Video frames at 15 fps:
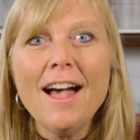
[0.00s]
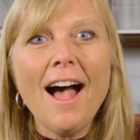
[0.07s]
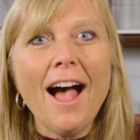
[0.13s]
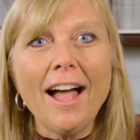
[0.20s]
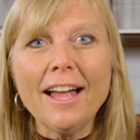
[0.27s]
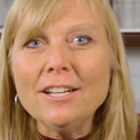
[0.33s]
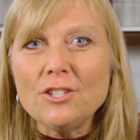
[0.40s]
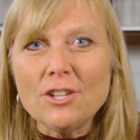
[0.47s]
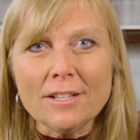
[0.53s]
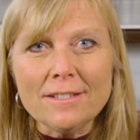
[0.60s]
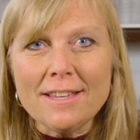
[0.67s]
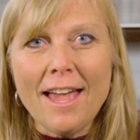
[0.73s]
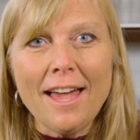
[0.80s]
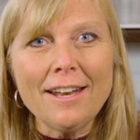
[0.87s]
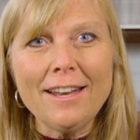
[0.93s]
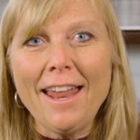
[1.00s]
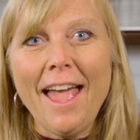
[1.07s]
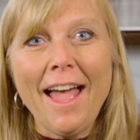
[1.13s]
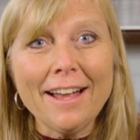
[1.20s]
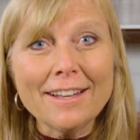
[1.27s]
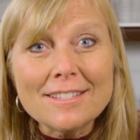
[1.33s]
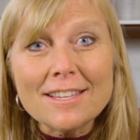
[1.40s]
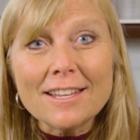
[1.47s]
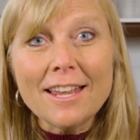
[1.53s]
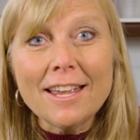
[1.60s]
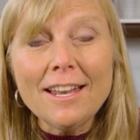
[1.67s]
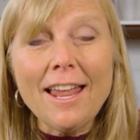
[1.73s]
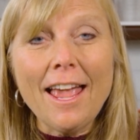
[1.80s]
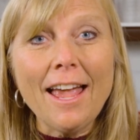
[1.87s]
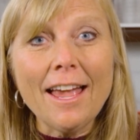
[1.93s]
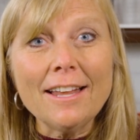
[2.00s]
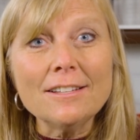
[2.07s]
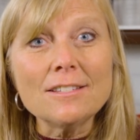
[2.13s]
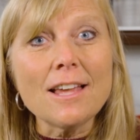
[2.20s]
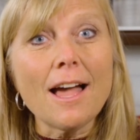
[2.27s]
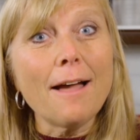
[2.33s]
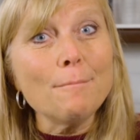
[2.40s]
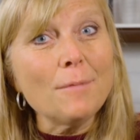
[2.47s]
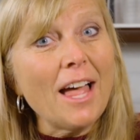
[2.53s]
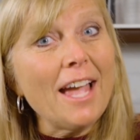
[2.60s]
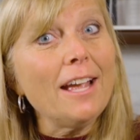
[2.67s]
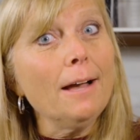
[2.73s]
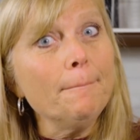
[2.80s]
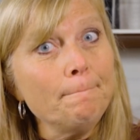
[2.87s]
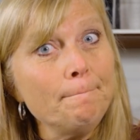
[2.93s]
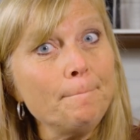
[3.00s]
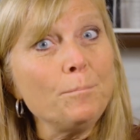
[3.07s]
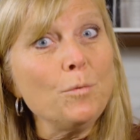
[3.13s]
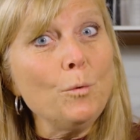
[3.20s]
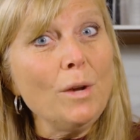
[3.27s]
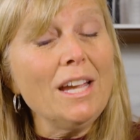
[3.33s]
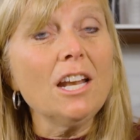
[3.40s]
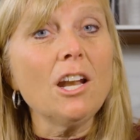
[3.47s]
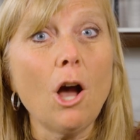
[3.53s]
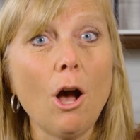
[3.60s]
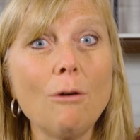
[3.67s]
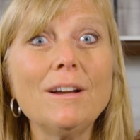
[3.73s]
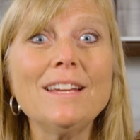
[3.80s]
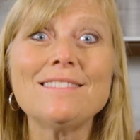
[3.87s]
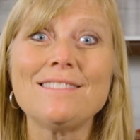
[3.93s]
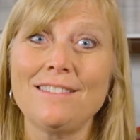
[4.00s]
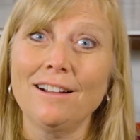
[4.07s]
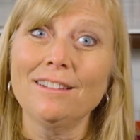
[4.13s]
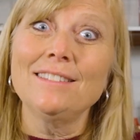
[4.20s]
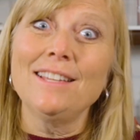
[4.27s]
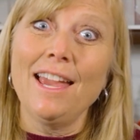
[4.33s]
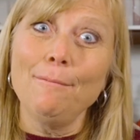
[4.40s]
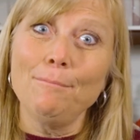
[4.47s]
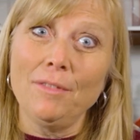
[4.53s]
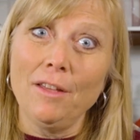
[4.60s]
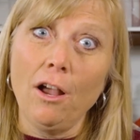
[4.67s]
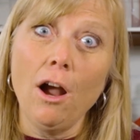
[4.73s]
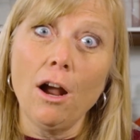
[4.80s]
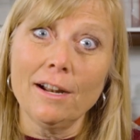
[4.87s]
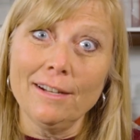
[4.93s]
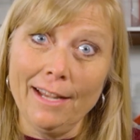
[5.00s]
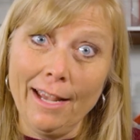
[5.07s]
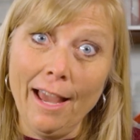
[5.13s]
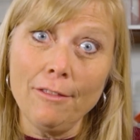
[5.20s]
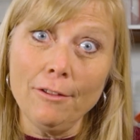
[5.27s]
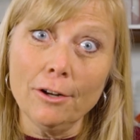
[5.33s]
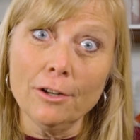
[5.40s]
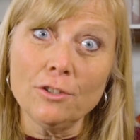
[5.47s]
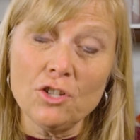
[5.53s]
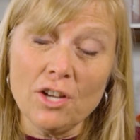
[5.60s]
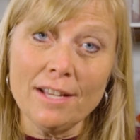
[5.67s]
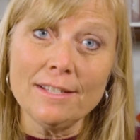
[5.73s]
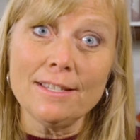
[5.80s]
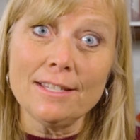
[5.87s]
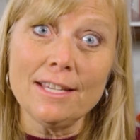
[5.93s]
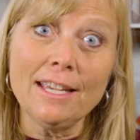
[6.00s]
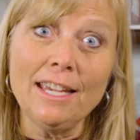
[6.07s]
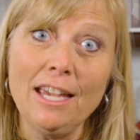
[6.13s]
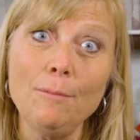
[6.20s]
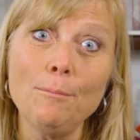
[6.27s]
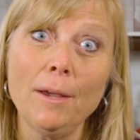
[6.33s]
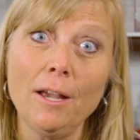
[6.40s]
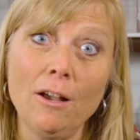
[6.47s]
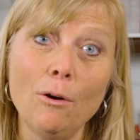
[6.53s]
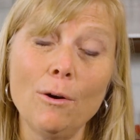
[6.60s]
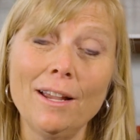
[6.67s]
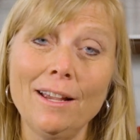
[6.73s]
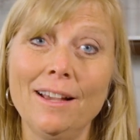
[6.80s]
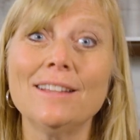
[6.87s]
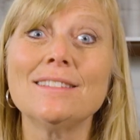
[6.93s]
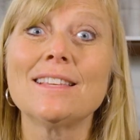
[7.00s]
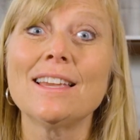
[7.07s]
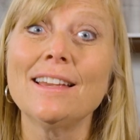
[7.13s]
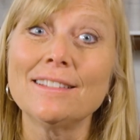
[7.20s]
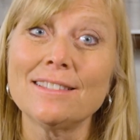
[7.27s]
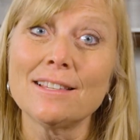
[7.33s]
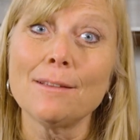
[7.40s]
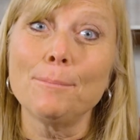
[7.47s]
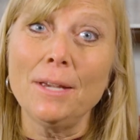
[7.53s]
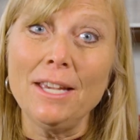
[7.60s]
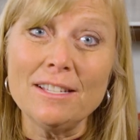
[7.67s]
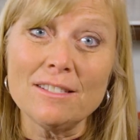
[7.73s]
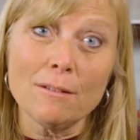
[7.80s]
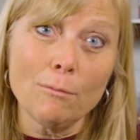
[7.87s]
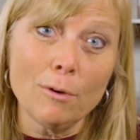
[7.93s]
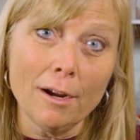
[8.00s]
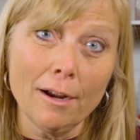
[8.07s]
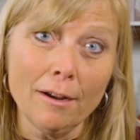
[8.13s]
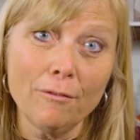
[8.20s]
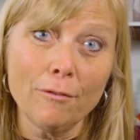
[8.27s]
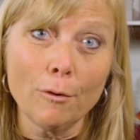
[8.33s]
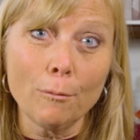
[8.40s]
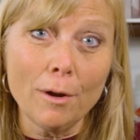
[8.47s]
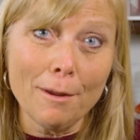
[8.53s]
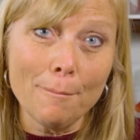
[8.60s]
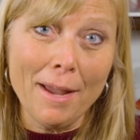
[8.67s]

I just had an accident and I'm like, we can always duct tape the car together just to keep it going because it's a piece of work for one of